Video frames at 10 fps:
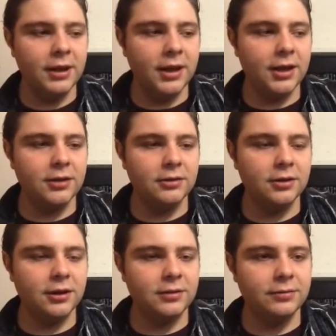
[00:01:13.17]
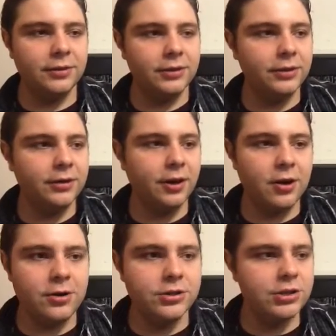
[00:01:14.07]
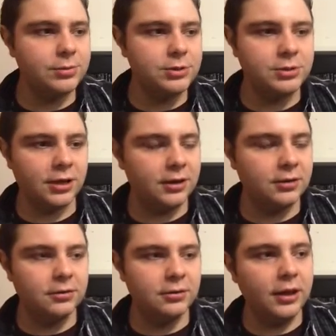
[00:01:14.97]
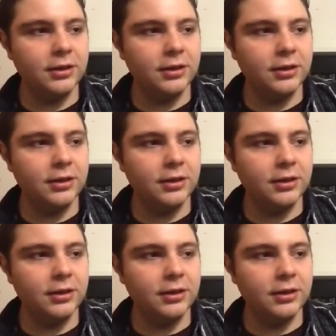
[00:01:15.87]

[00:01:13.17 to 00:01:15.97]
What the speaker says: and kind of the hardships and